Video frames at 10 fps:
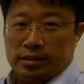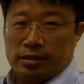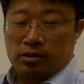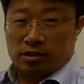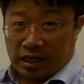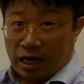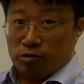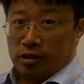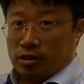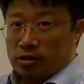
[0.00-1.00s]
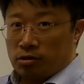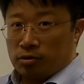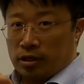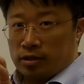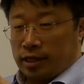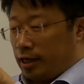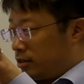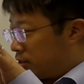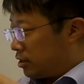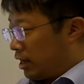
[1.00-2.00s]
So it's clouded, so
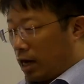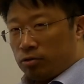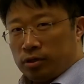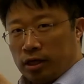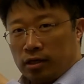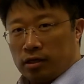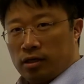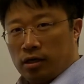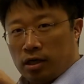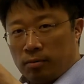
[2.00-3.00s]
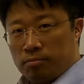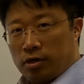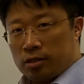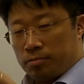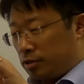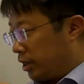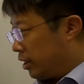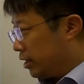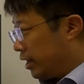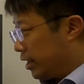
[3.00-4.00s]
that clouding
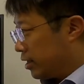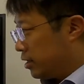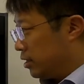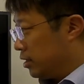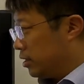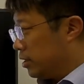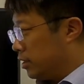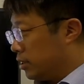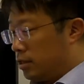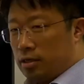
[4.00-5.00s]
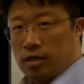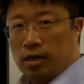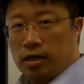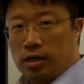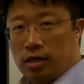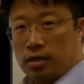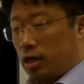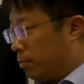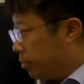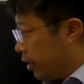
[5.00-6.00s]
precipitated like
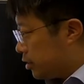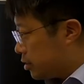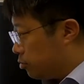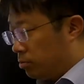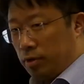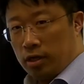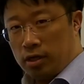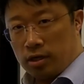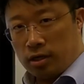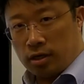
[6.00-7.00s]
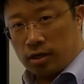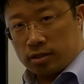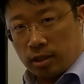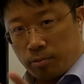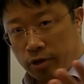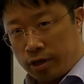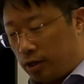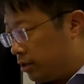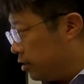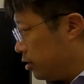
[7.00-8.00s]
complex will be
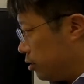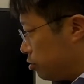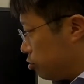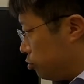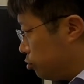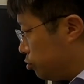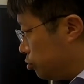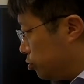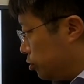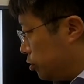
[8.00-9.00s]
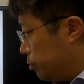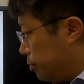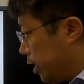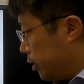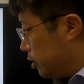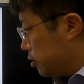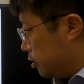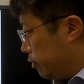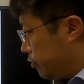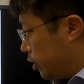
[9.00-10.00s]
separated by the
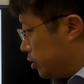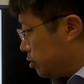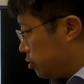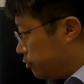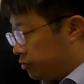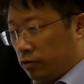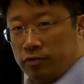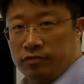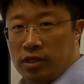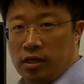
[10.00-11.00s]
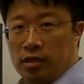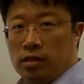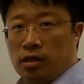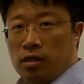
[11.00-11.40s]
centrifugation of 15,000